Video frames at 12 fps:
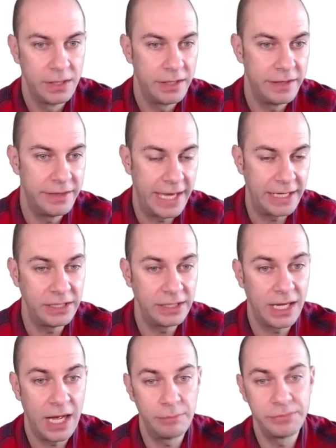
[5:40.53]
Then
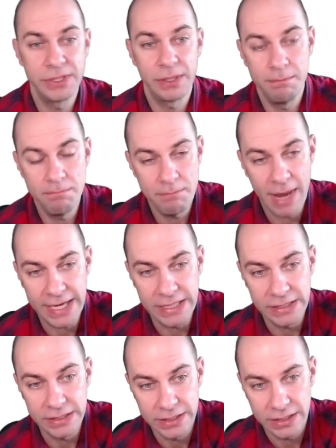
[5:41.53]
comes
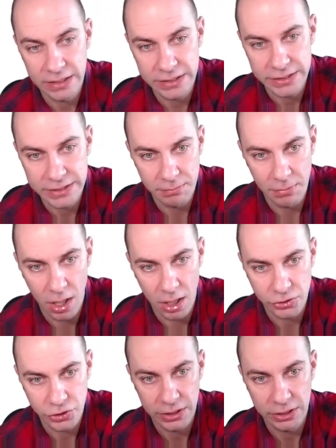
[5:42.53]
maintenance
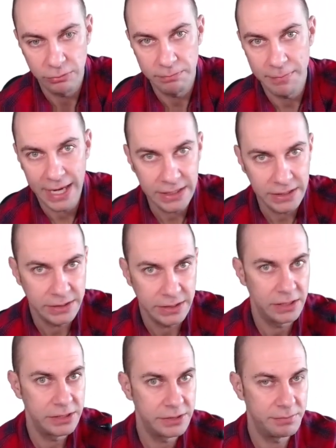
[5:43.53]
margin. Now,
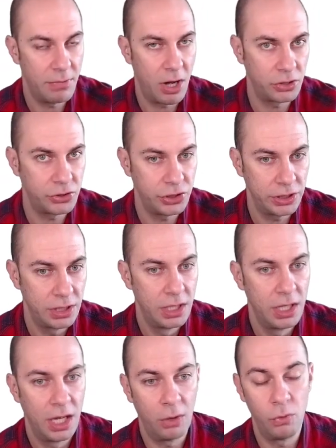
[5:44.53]
maintenance margin,
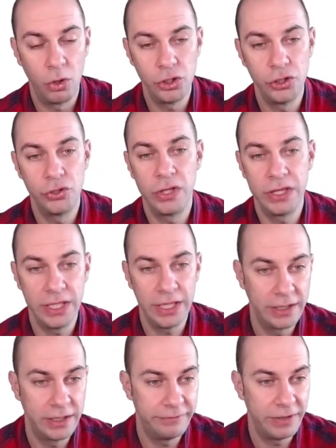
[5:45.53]
I want you to
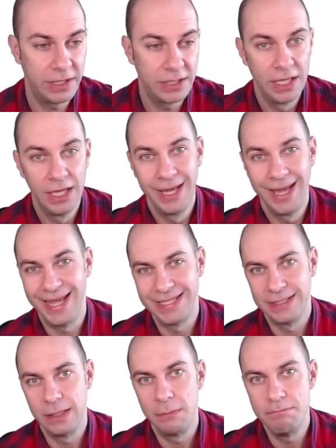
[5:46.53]
think of it
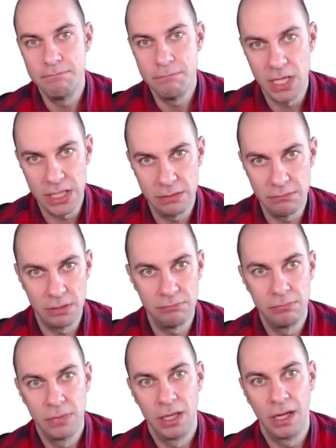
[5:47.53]
as the
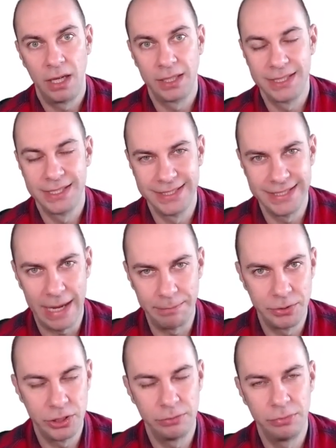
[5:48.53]
minimum
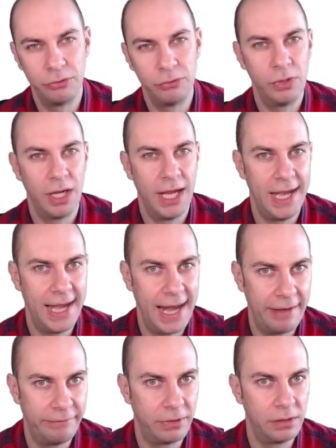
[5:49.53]
acceptable
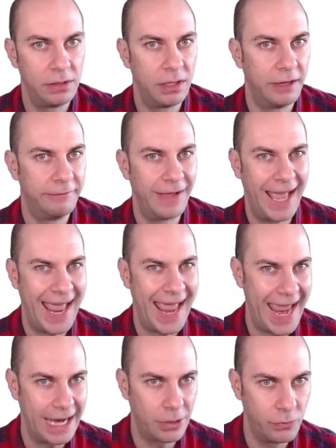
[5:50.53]
level of
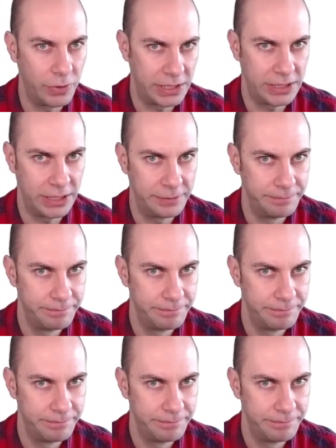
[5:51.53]
equity